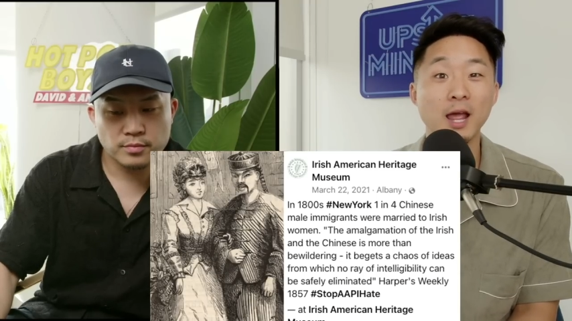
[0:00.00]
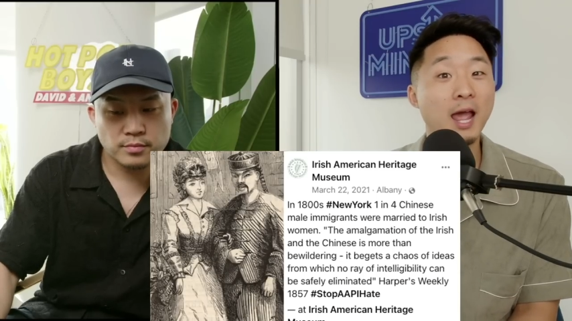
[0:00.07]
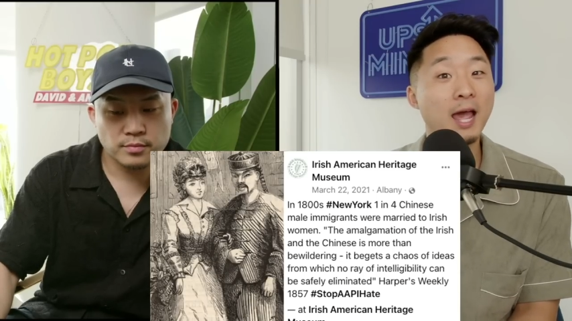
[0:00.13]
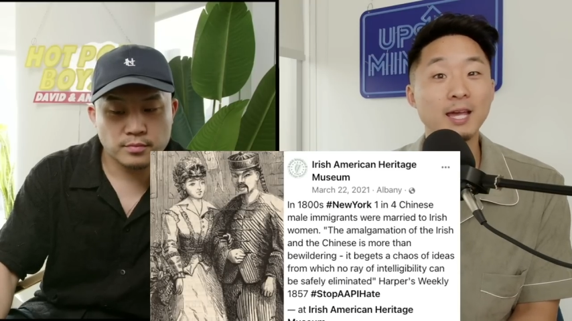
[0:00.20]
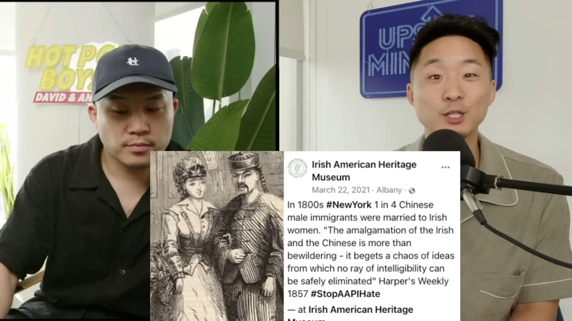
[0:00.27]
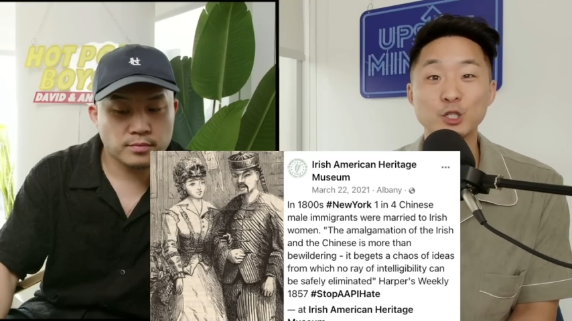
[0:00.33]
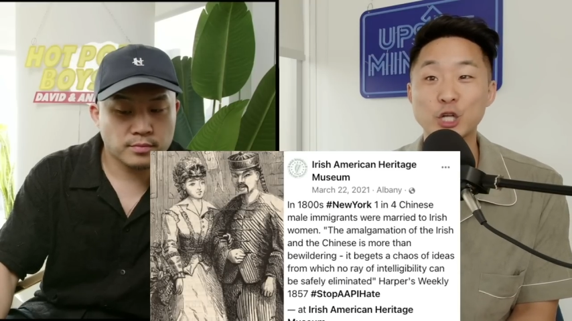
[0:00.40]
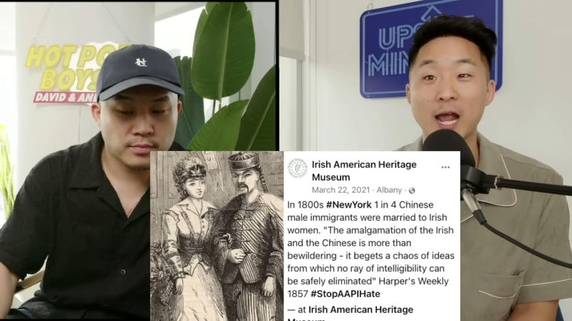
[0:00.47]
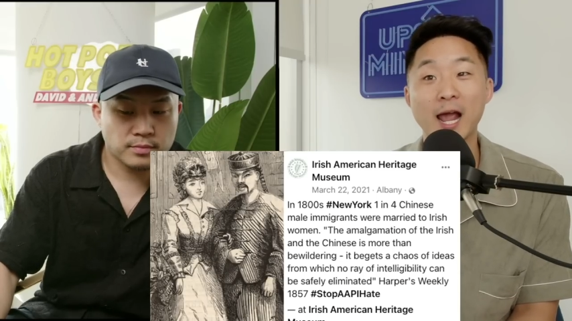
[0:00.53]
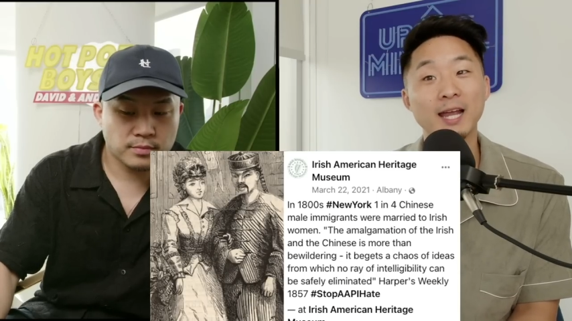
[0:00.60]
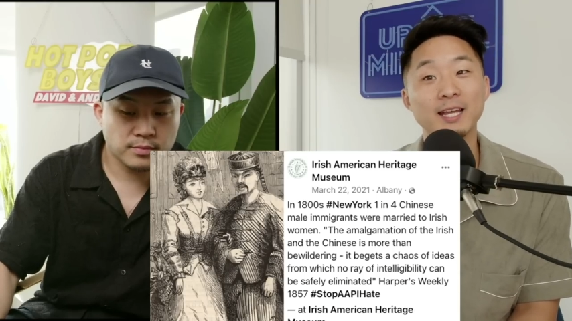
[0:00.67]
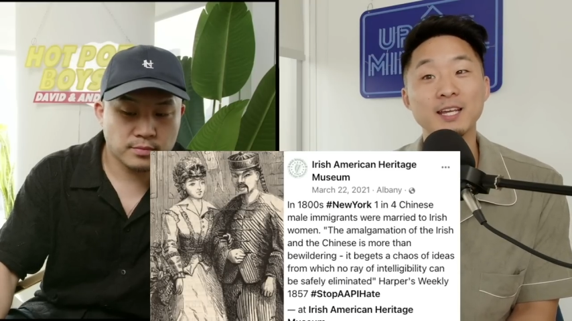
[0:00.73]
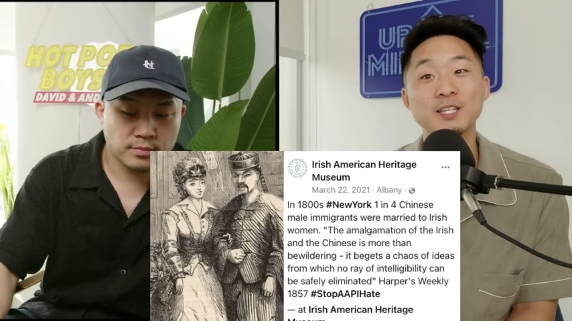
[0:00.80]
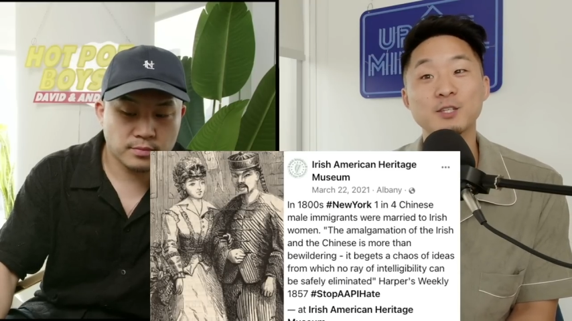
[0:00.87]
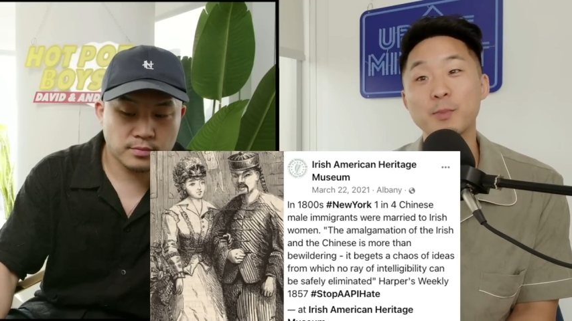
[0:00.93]
Speaker 1: and
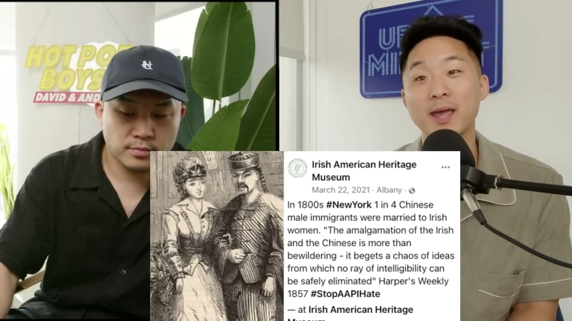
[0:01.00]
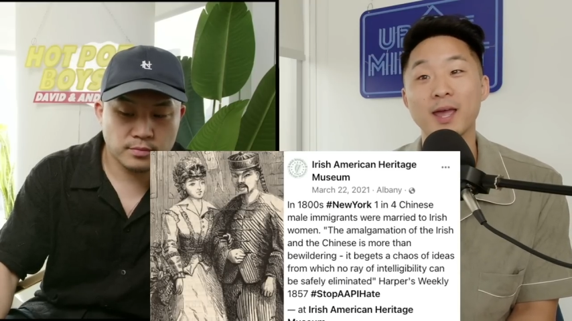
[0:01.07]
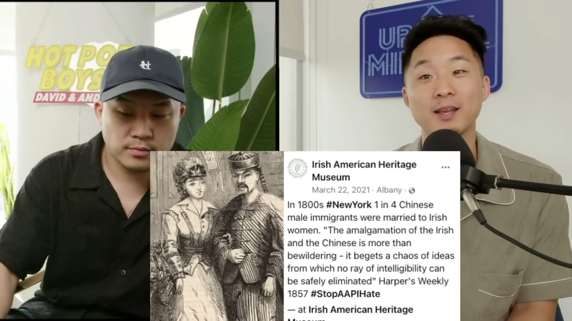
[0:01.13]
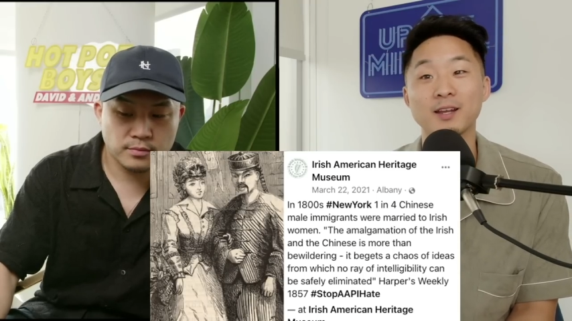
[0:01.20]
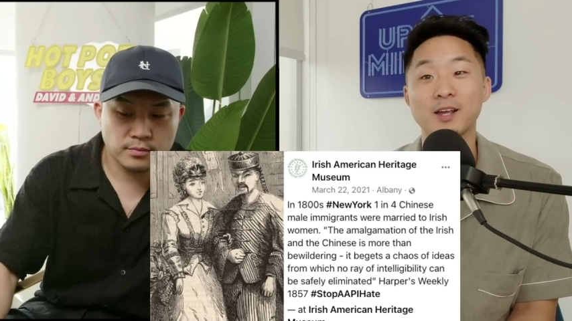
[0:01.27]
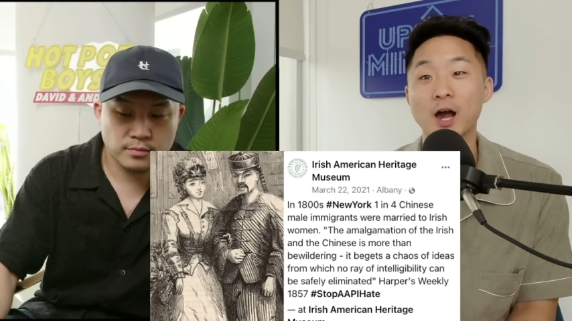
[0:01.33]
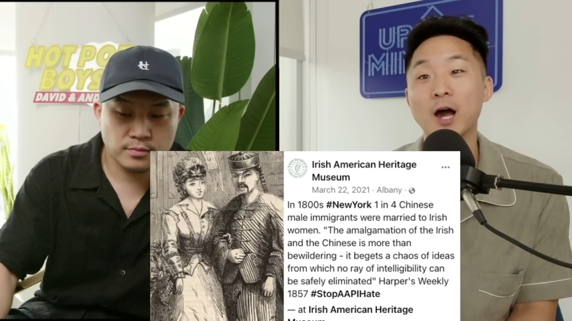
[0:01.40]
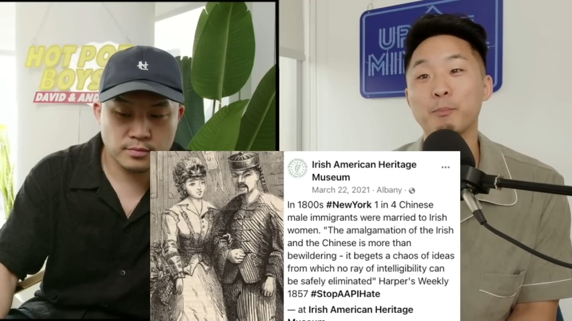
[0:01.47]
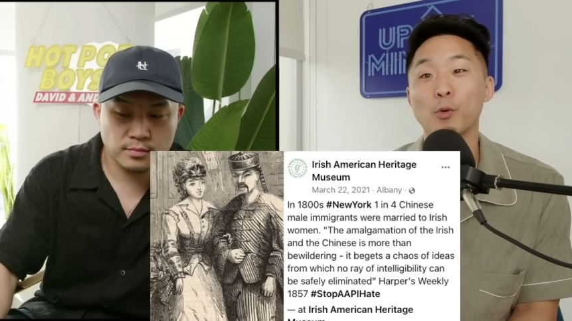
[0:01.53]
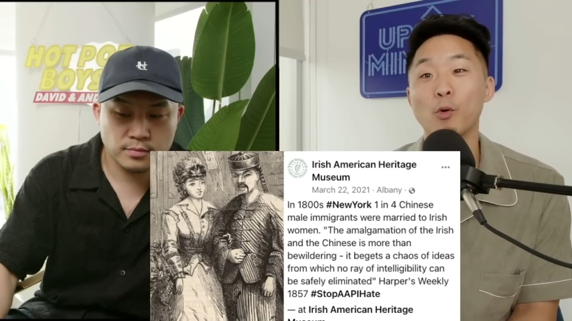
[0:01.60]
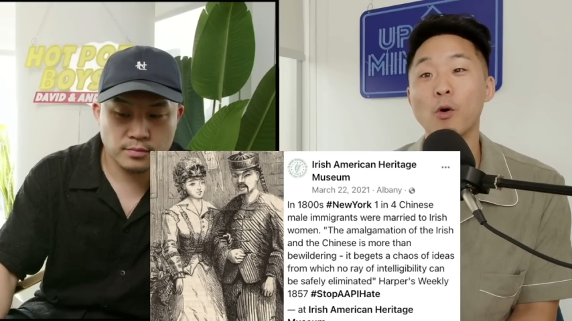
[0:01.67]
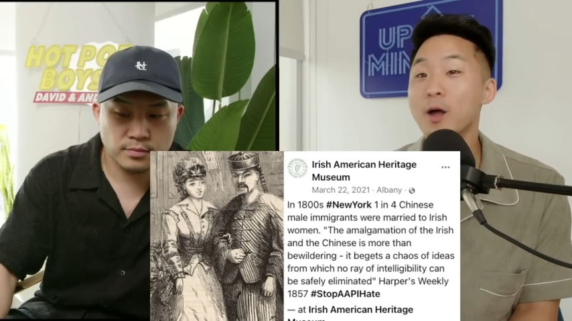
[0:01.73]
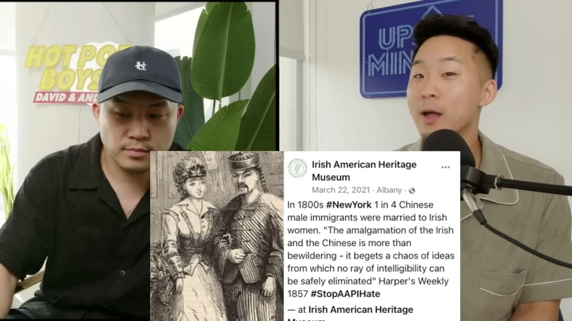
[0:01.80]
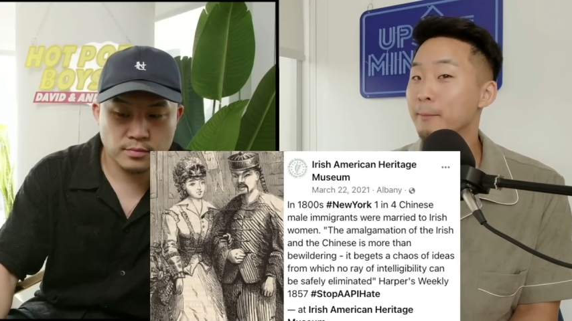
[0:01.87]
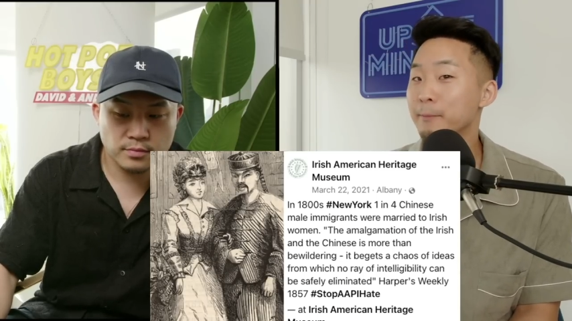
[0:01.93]
Chinese man couple,
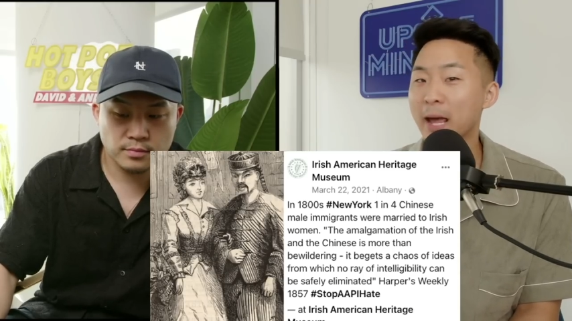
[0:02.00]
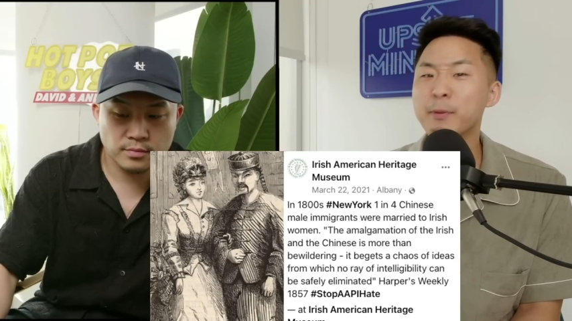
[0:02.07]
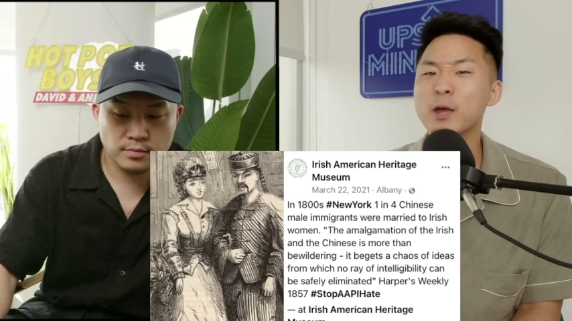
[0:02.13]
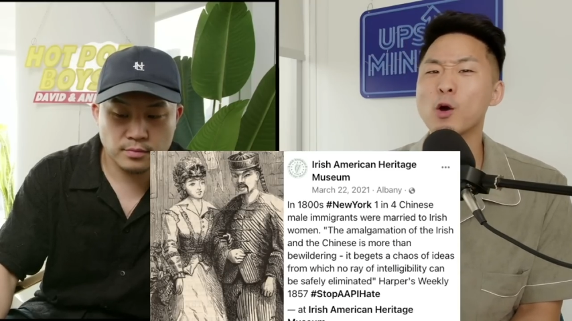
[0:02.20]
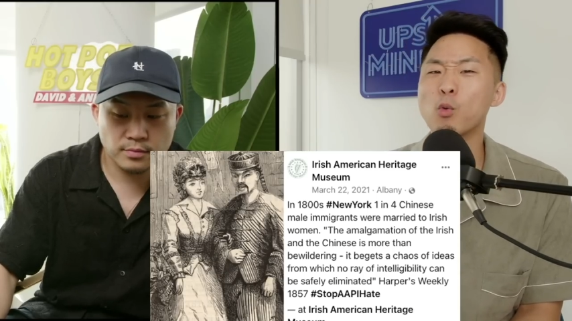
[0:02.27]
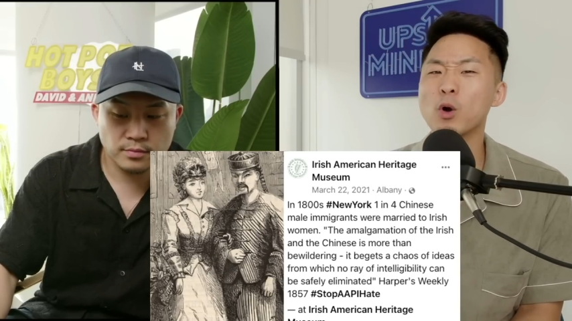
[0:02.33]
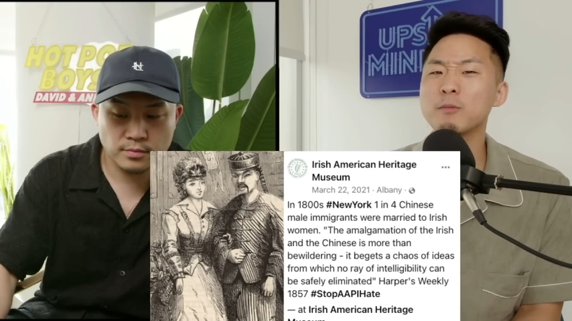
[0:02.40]
maybe it wouldn't